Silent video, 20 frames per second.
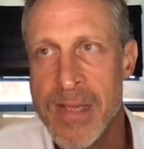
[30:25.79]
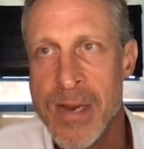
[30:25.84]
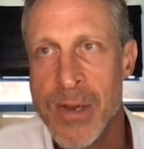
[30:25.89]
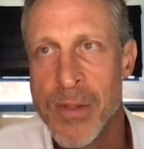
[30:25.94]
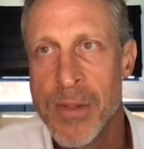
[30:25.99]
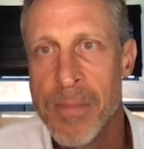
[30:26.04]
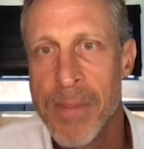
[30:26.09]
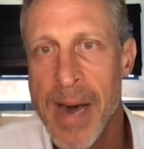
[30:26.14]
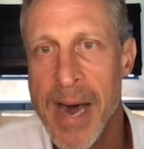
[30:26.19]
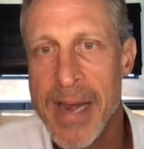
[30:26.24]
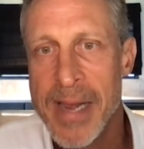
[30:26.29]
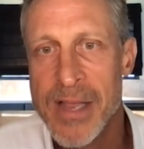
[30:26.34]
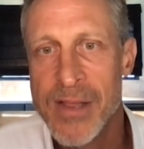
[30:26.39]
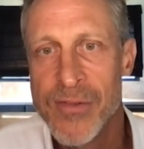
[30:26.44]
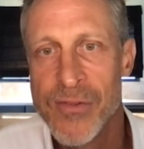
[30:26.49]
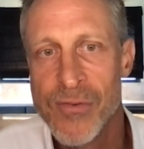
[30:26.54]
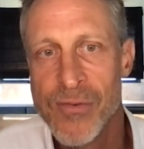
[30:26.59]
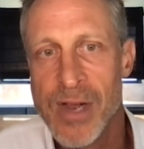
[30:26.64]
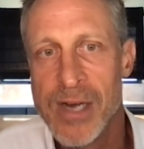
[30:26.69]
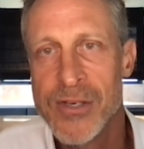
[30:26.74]
you know the
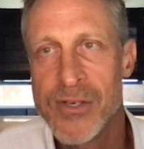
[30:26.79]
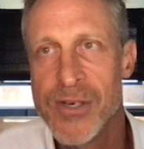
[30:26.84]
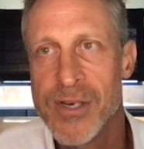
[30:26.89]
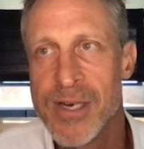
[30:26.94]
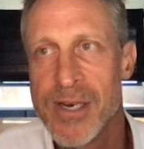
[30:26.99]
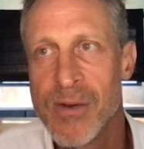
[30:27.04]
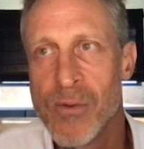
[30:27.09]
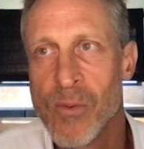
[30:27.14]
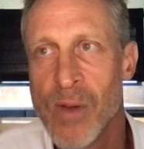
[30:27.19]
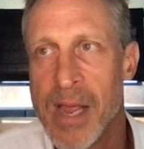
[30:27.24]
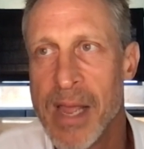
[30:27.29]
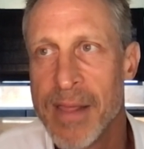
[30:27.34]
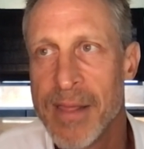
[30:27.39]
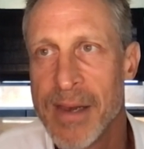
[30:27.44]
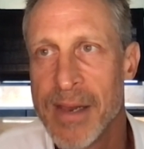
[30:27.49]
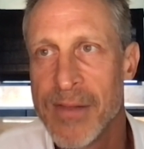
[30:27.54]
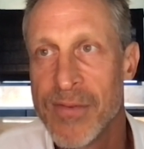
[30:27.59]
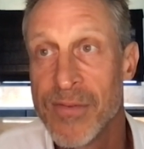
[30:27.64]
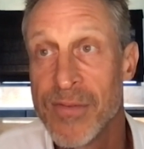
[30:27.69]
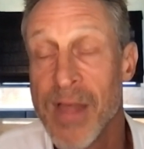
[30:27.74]
body is structured in a way
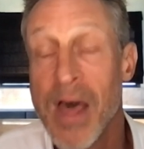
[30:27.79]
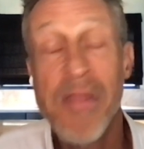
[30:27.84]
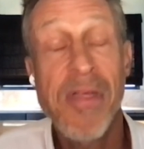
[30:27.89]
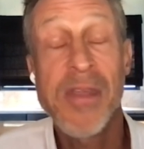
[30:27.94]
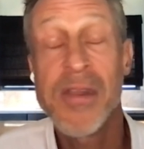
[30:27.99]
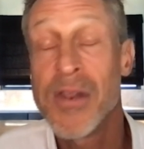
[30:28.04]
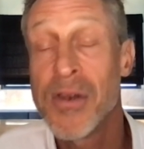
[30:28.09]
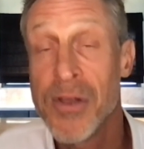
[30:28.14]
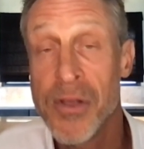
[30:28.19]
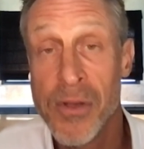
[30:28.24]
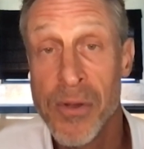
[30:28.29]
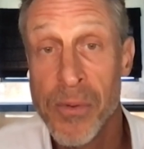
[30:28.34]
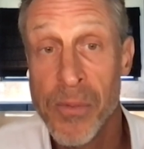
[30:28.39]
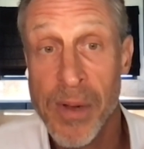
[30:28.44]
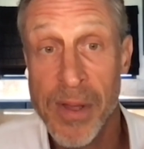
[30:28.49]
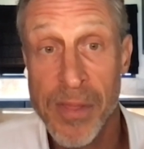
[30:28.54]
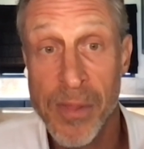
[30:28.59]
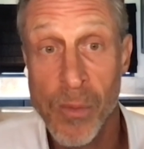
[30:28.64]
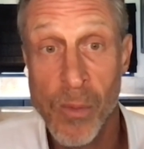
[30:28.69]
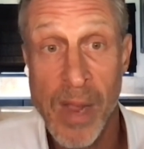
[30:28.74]
that has nothing to do
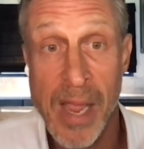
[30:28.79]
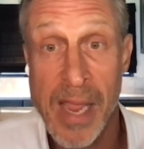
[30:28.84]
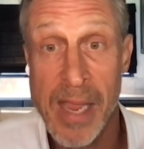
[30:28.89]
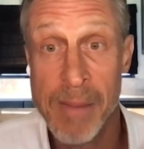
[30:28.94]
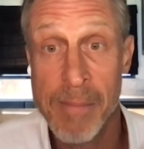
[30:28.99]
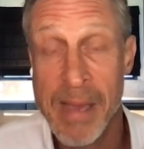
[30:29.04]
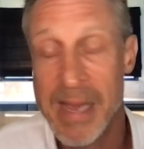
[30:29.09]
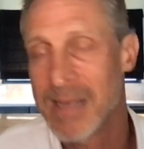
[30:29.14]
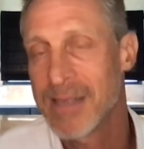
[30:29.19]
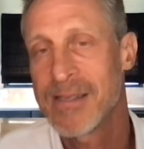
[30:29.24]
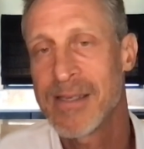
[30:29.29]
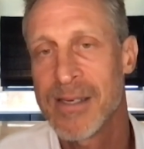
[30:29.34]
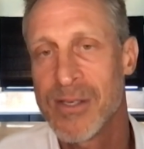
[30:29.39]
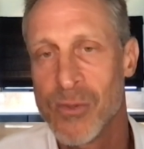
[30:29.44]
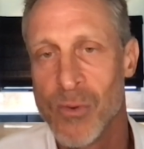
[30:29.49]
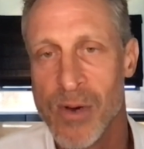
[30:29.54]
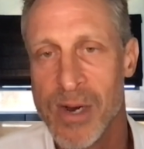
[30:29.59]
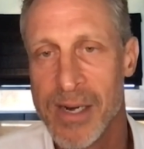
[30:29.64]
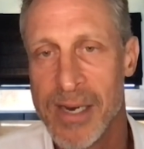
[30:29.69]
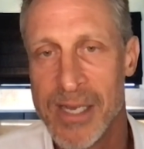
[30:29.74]
with the way
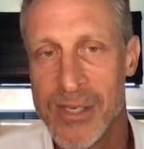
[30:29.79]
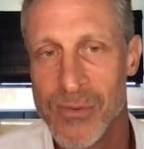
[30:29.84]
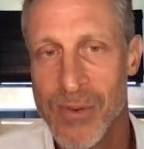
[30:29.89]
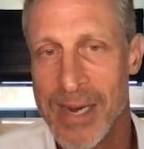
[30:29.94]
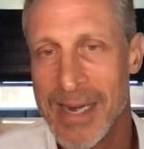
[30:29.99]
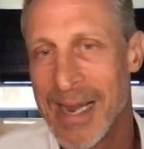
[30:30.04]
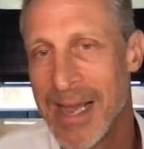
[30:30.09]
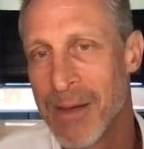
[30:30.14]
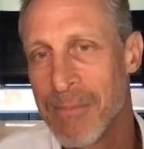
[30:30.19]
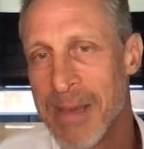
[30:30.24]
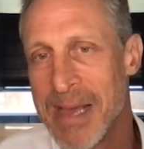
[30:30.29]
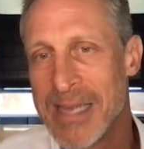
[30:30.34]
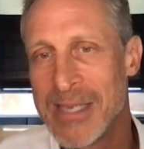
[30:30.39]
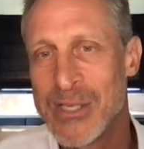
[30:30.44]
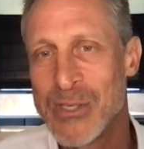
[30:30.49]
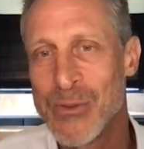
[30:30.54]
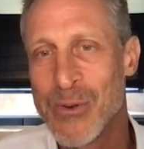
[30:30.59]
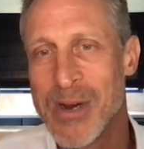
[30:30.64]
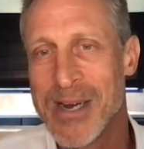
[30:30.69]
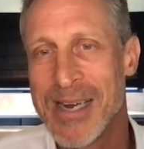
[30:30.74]
medicine is organized right now
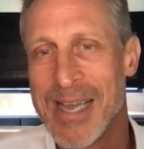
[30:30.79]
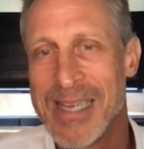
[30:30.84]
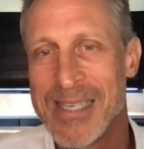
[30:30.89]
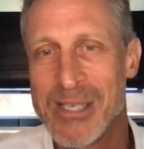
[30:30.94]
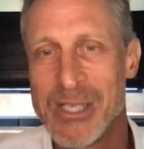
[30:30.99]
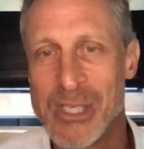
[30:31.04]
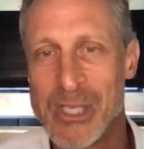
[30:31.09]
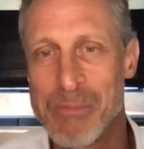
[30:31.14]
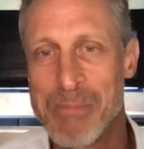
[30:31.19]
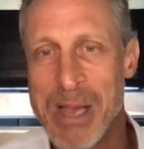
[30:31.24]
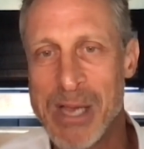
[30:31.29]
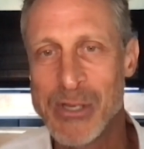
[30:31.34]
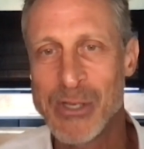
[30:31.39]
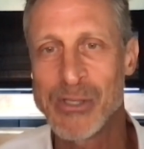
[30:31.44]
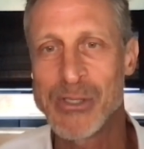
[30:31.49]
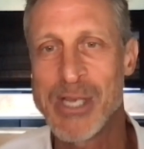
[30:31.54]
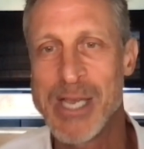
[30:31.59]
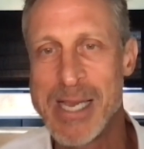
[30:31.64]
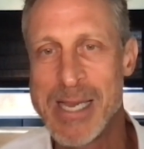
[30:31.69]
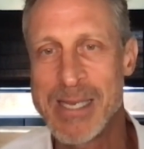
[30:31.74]
medicine is organized in
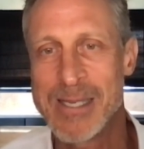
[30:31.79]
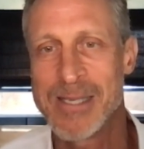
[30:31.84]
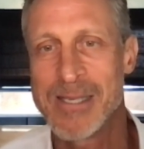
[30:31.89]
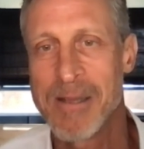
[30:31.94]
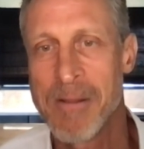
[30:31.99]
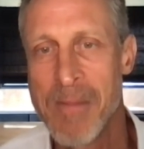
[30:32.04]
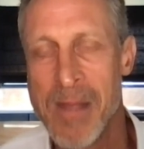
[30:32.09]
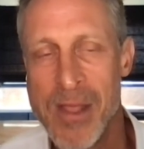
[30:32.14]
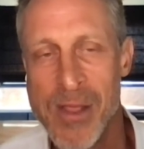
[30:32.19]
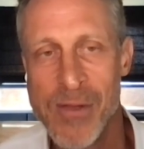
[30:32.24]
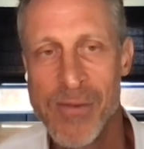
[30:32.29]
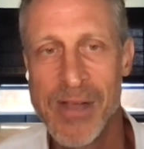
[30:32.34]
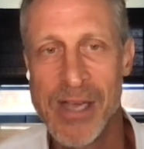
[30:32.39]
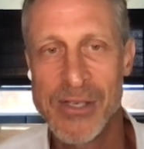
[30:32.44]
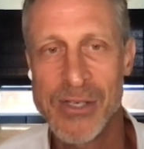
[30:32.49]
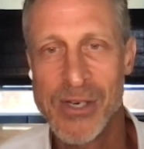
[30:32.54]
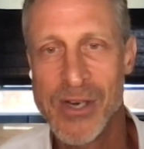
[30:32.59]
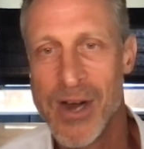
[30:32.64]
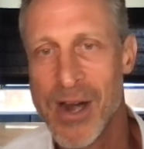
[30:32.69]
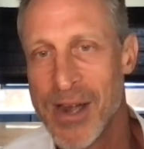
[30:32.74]
specialties you've
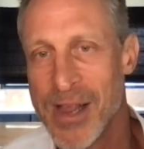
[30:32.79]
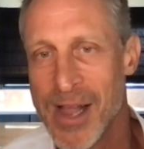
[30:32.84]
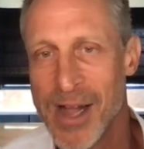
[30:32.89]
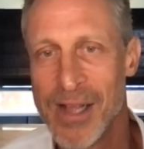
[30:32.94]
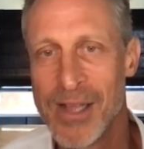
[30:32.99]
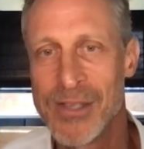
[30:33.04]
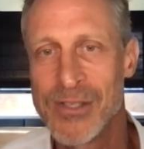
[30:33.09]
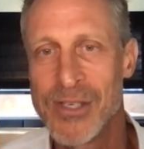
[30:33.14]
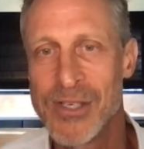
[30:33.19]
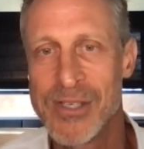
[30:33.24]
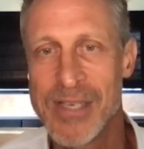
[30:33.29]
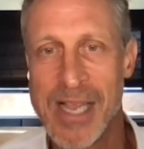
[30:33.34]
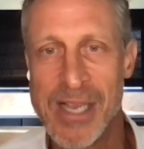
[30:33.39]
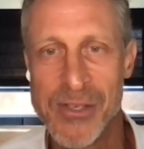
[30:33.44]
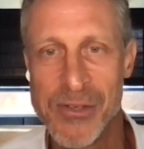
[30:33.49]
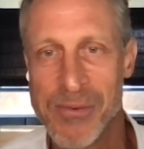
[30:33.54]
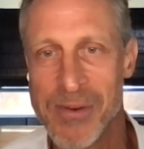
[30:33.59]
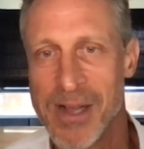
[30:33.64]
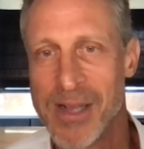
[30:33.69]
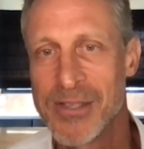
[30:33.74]
got your cardiologist
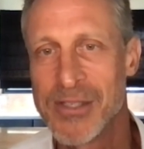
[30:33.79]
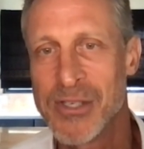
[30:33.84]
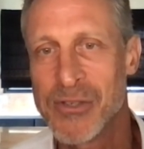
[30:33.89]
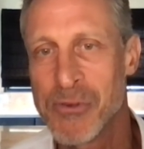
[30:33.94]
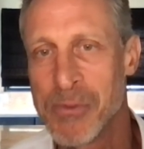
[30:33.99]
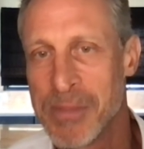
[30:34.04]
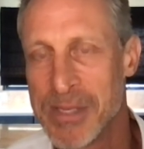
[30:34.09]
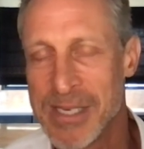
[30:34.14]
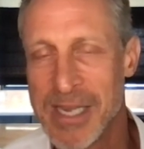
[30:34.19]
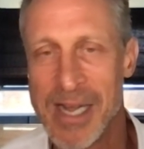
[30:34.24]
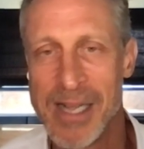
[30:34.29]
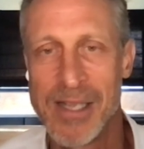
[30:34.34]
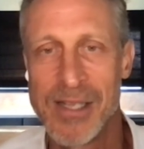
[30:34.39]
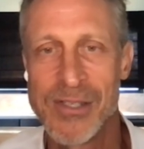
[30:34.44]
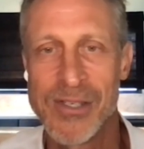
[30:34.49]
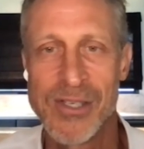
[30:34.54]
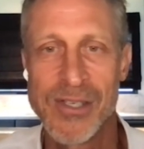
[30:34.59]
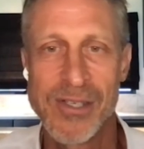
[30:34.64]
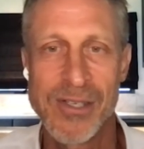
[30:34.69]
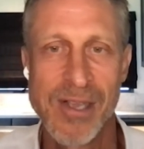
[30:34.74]
gastrologist
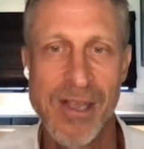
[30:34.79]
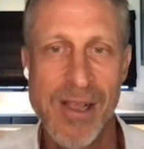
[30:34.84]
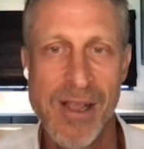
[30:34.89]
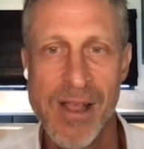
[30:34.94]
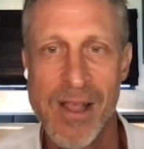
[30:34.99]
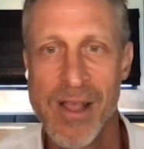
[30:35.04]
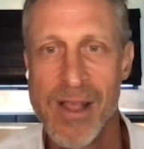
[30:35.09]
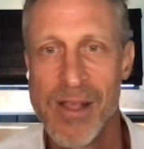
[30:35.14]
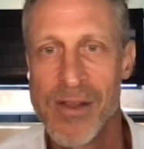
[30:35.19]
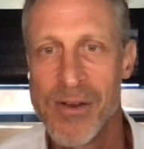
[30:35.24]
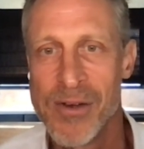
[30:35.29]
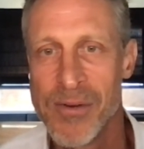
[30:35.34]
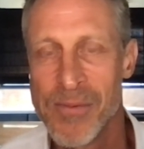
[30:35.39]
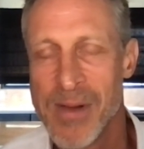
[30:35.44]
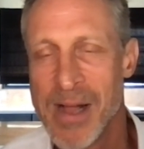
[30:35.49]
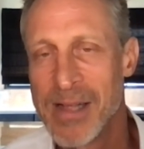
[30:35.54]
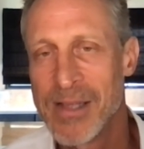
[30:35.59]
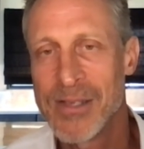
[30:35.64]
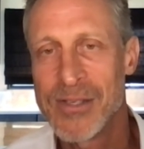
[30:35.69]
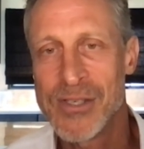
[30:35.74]
rheumatologist your
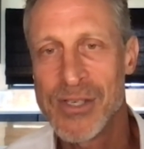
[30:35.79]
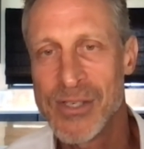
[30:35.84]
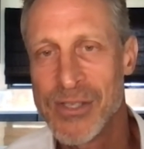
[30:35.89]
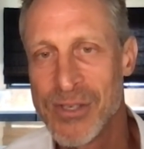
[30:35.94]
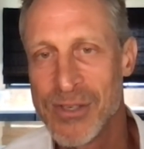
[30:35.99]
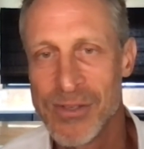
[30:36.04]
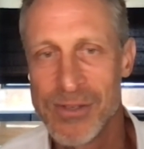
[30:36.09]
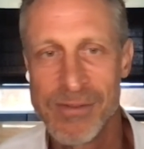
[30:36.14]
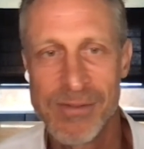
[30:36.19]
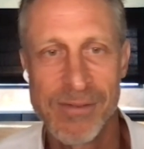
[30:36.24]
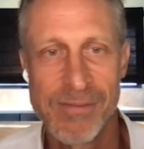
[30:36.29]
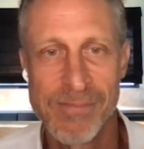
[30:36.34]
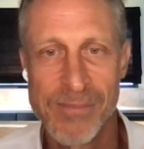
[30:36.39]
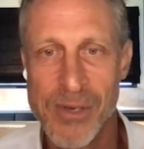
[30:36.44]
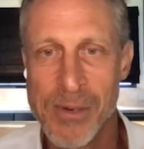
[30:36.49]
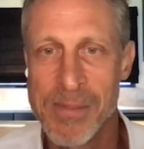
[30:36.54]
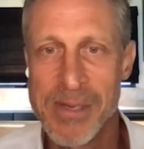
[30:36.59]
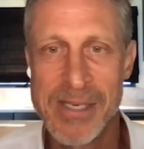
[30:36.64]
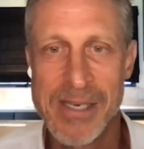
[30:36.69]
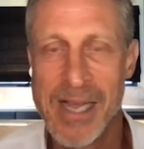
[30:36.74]
neurologist your
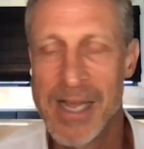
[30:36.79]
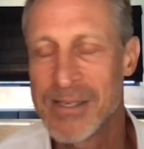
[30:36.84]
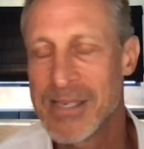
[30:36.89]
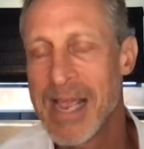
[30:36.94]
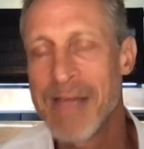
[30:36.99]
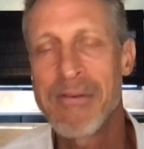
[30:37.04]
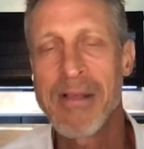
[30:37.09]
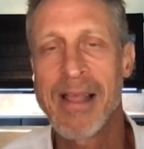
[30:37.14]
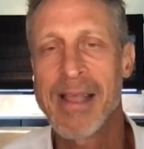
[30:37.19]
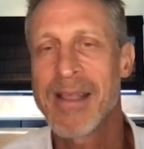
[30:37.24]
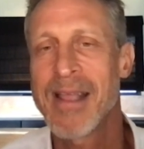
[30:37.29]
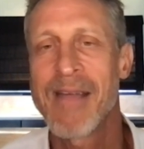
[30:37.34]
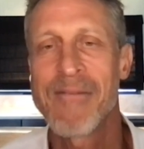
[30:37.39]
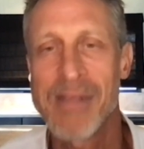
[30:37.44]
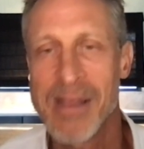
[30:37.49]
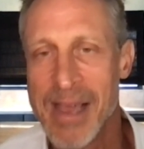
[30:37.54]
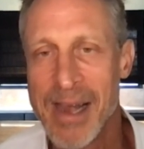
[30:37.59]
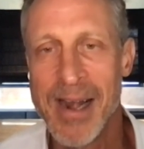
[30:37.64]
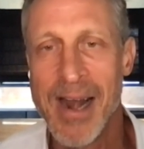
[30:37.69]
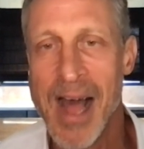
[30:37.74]
dermatologist every, like
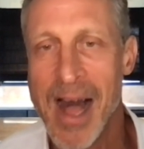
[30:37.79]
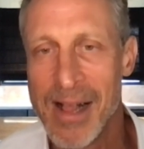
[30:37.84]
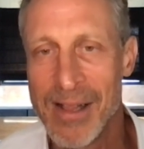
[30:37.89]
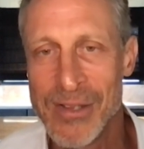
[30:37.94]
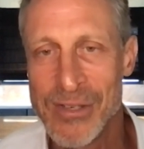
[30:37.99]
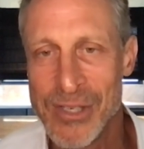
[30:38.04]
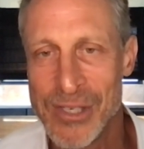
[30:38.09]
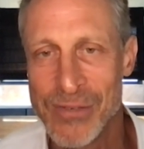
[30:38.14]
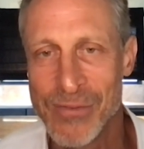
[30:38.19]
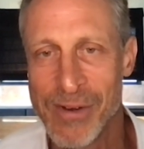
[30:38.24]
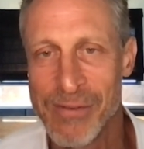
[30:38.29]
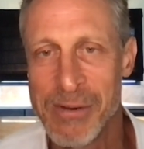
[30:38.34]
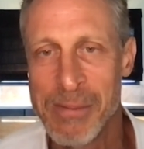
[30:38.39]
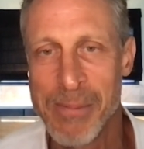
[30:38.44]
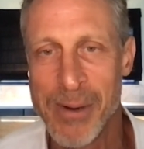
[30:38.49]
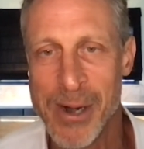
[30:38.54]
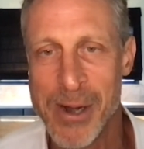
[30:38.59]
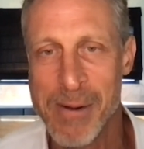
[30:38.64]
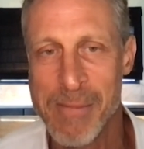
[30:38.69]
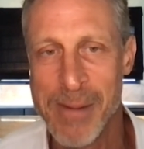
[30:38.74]
every, you got an ologist for
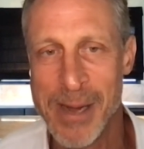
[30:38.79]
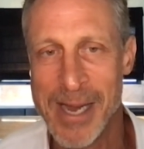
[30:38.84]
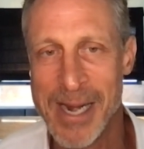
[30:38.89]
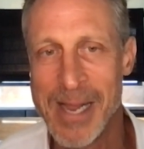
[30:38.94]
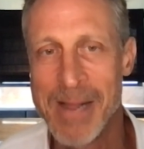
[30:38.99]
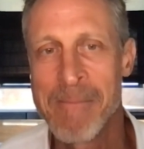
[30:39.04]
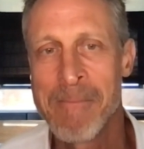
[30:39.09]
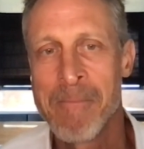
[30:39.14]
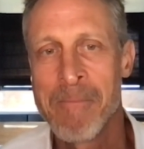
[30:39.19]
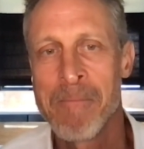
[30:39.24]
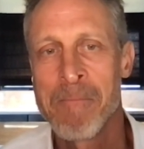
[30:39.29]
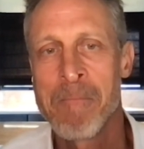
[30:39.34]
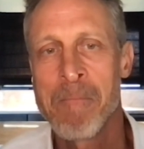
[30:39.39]
every part of your body